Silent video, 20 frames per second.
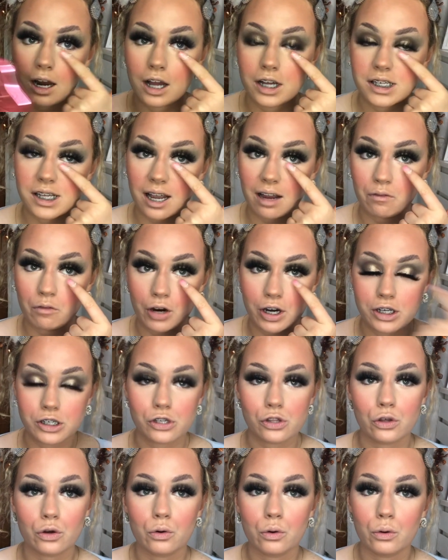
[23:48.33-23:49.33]
to get right into the
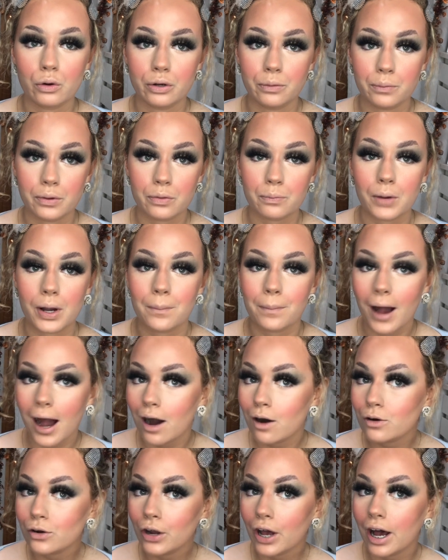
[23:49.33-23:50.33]
corner with my
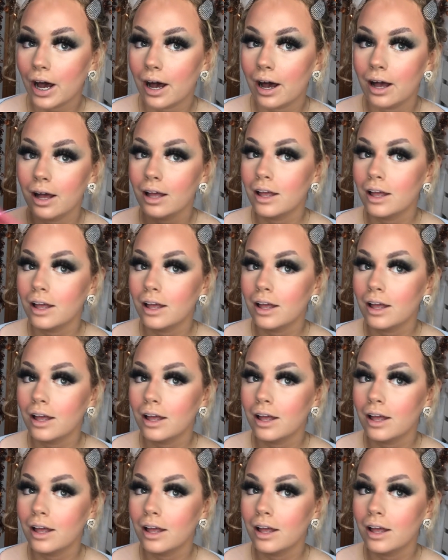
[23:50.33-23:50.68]
powder.